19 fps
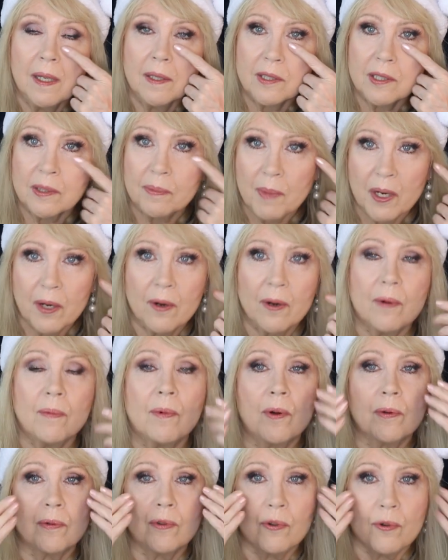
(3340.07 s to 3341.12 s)
smear,
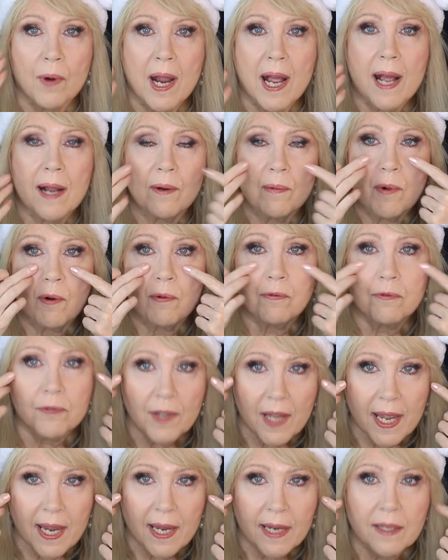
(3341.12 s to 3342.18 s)
won't crack, won't
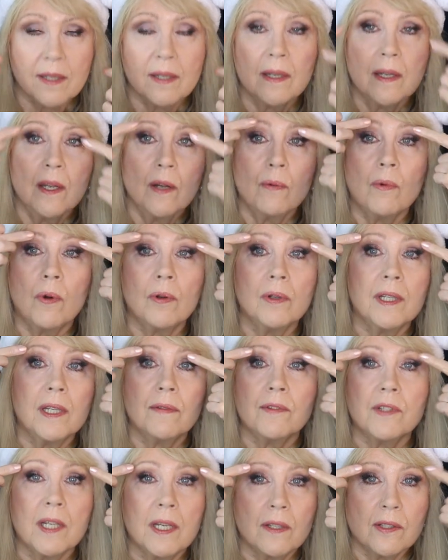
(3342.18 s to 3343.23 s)
flake, won't
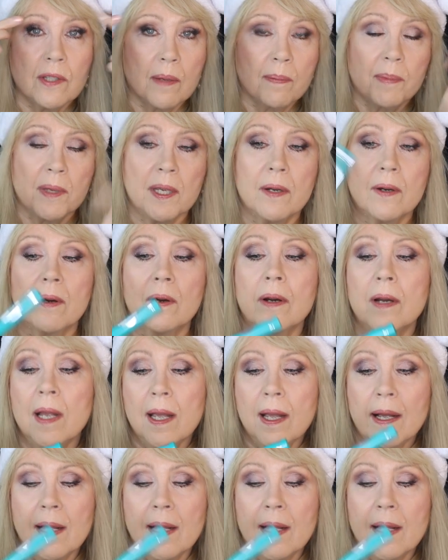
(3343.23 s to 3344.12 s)
leave dings up here.